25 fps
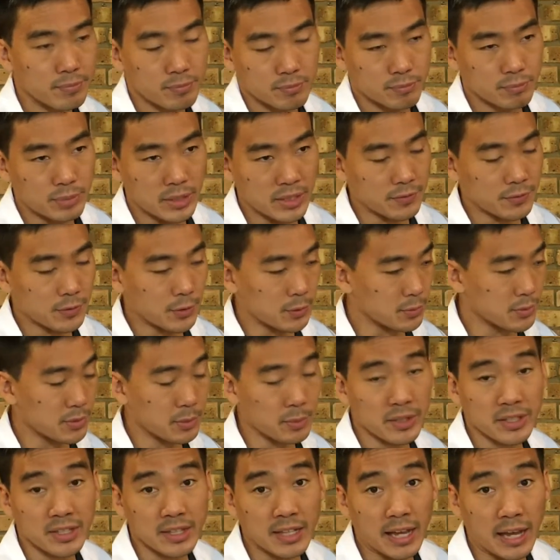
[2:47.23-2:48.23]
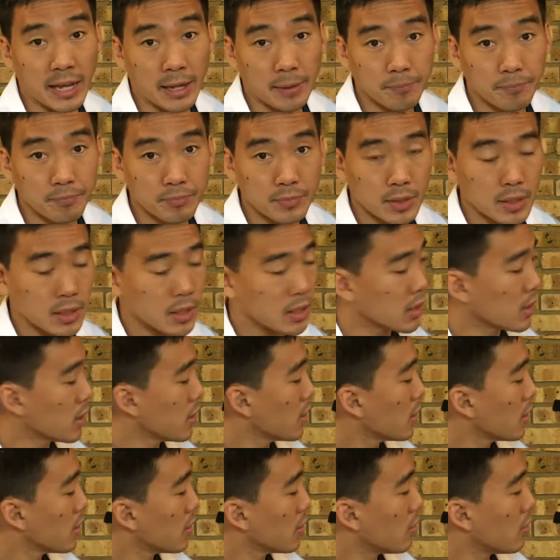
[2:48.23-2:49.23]
paint fumes, something like that.
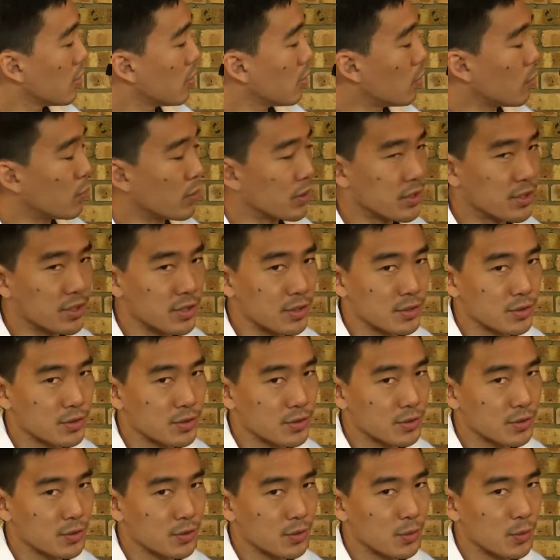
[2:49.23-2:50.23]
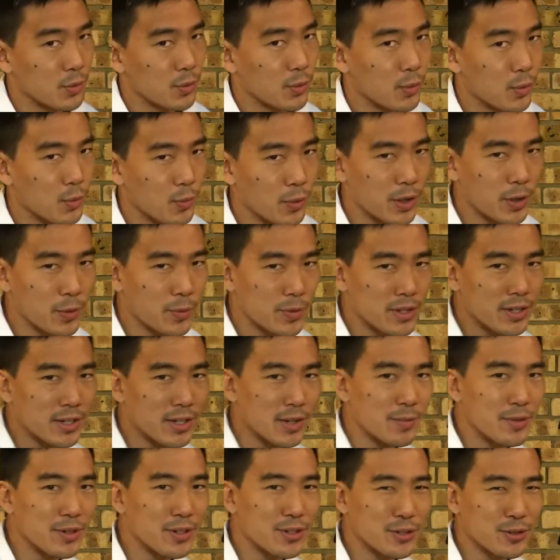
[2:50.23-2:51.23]
Which is where we
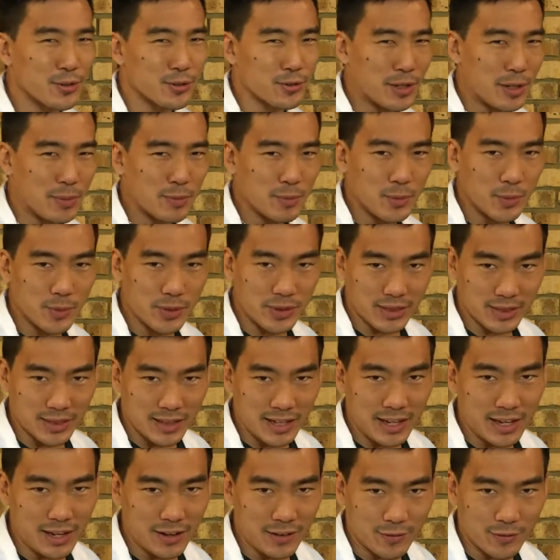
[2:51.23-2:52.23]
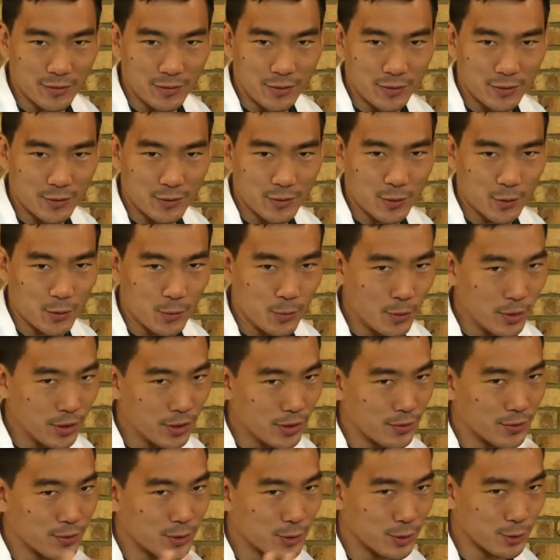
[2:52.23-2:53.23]
come into trouble with Lev for one
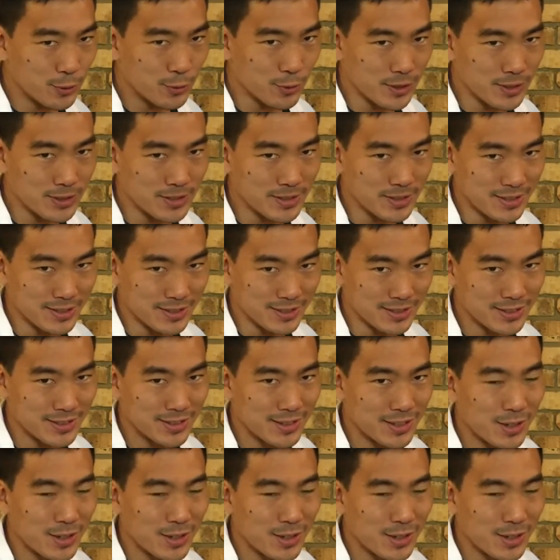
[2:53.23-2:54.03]
of two reasons.